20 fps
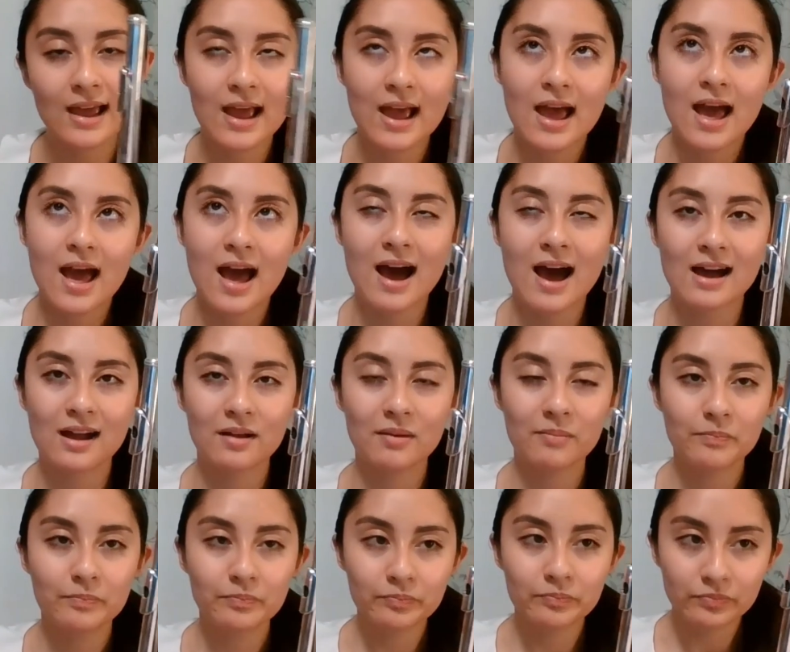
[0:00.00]

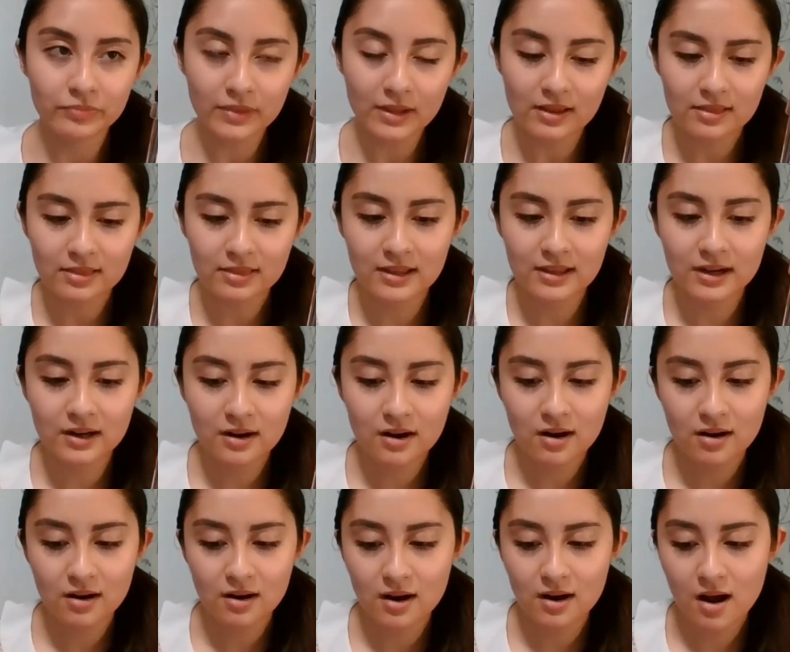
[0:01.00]
Um, there
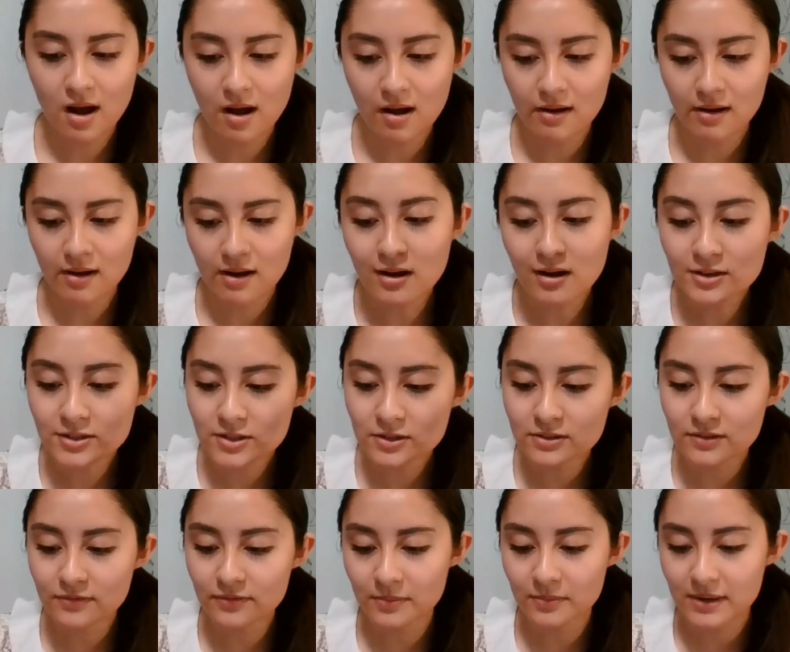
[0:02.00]
are uh, also
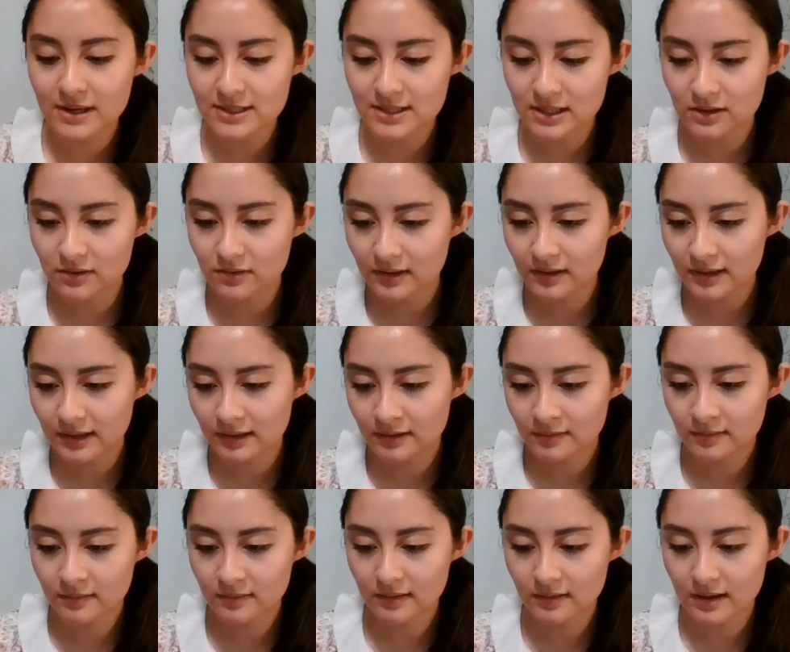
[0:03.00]
different ways that you can
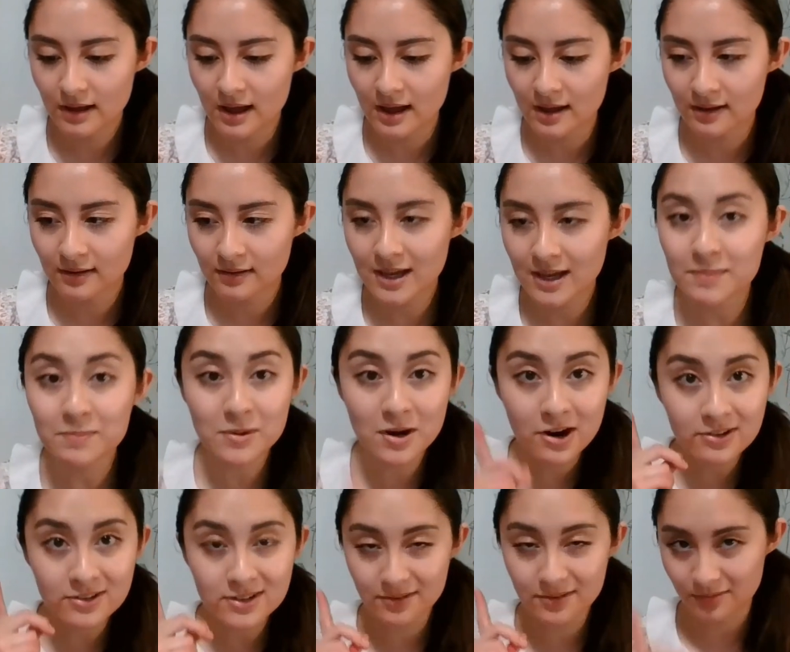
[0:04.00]
uh, keep
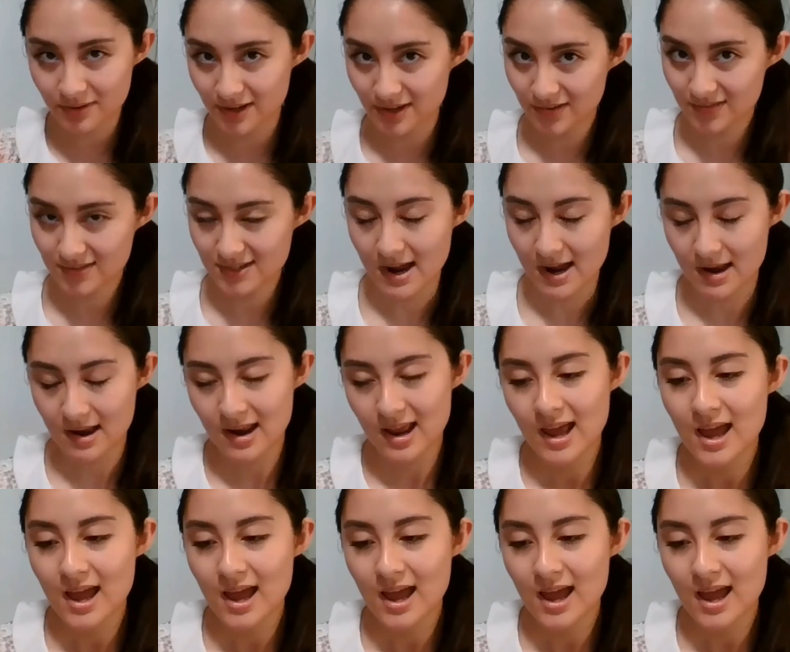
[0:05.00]
note of what you've done.